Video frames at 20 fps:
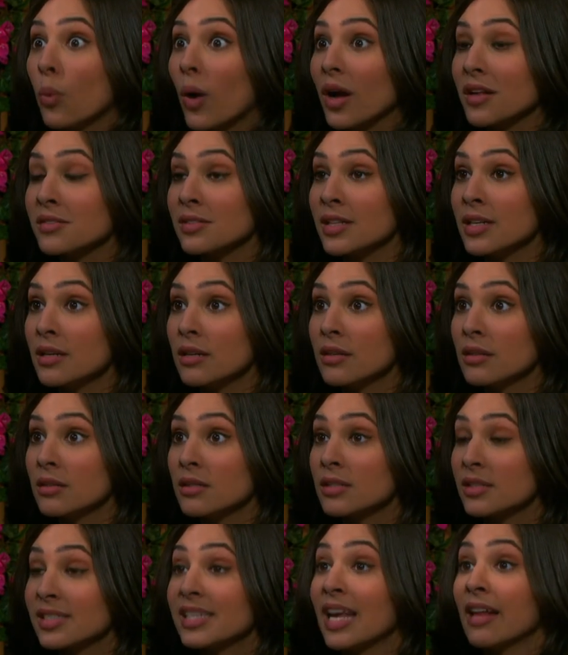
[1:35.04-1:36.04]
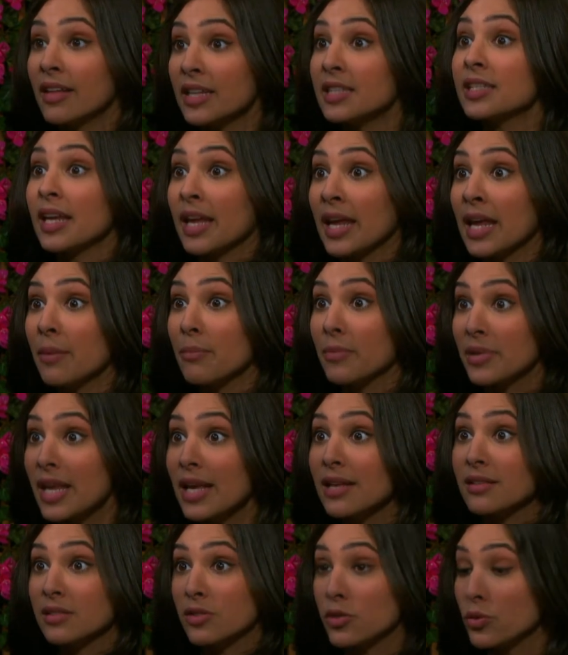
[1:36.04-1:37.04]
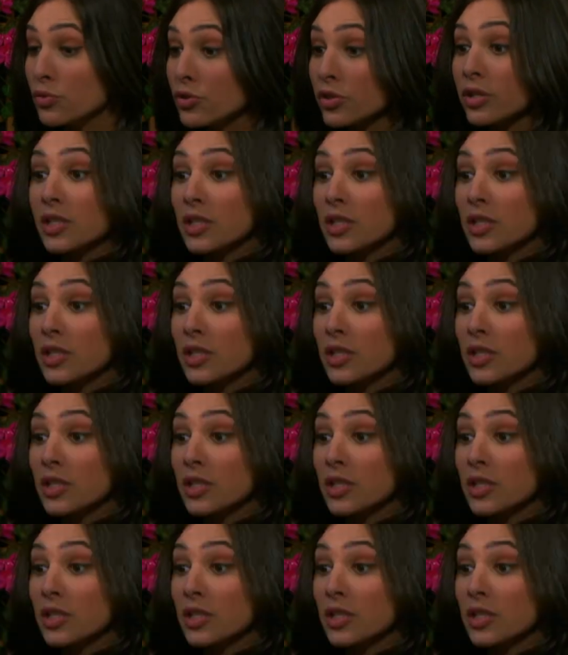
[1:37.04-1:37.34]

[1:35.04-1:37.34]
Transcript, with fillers: wants it. Sell it to him. Yes, you took